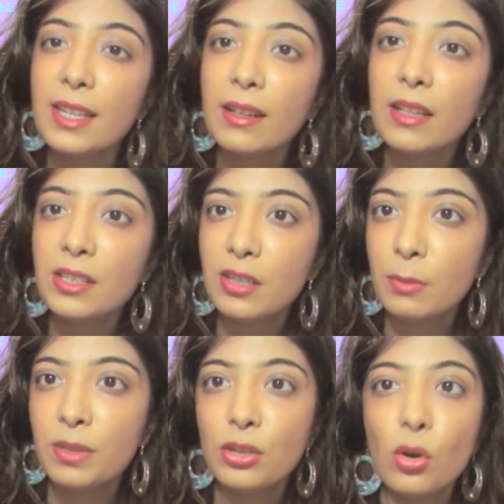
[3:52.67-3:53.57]
take little
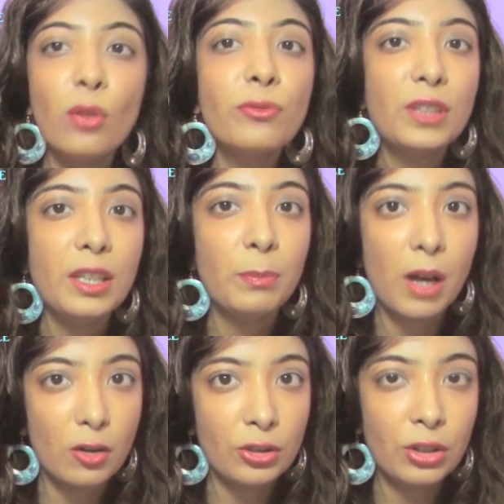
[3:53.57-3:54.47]
bit of the
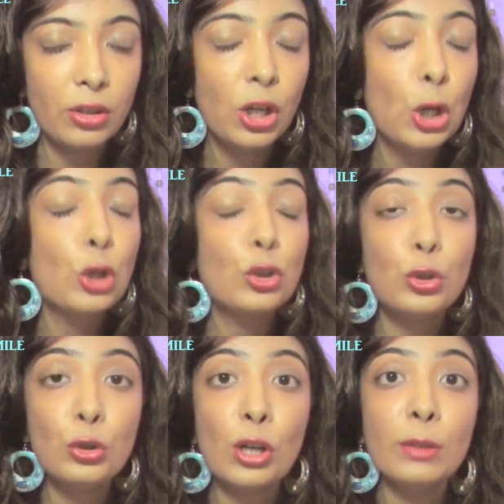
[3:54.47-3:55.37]
powder.
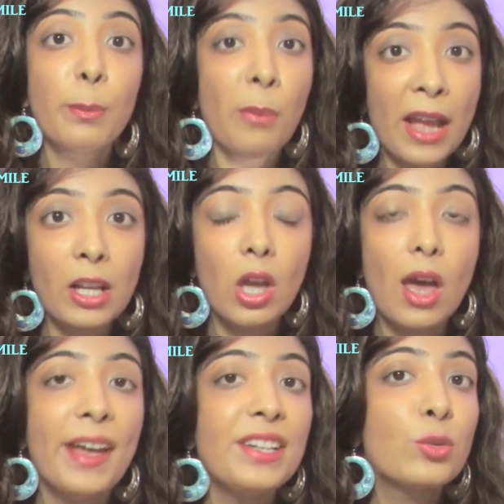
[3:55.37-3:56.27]
Do not pack
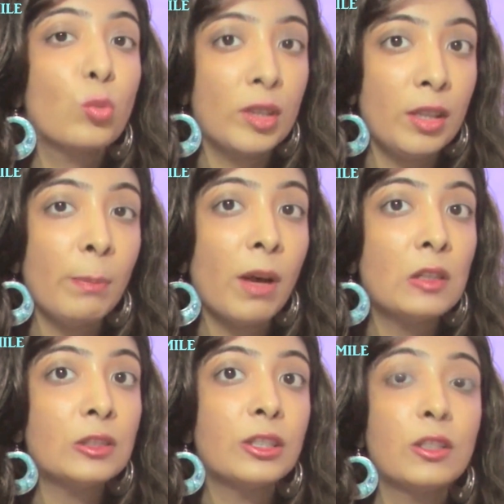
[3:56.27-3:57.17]
your eyes with the
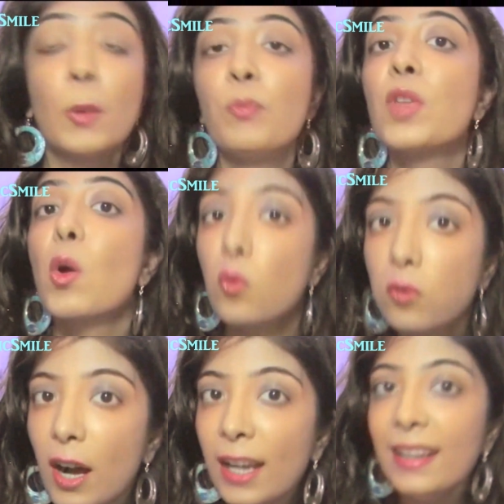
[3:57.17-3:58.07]
powder.
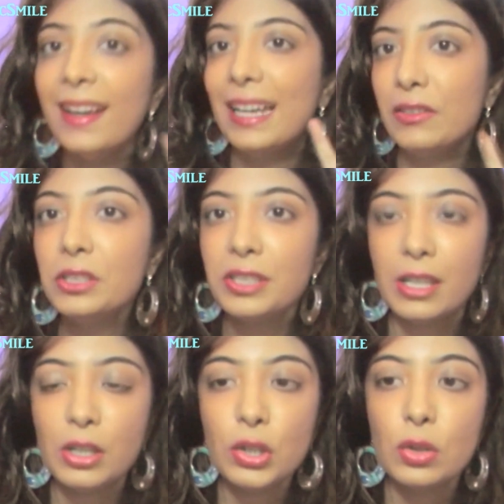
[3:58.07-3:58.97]
Why? I will
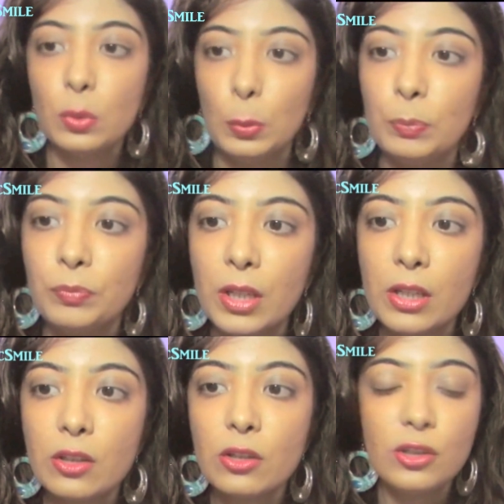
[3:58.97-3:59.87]
tell you soon.
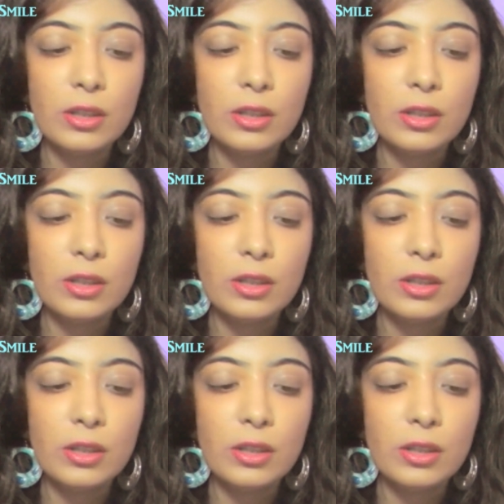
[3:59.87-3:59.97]
So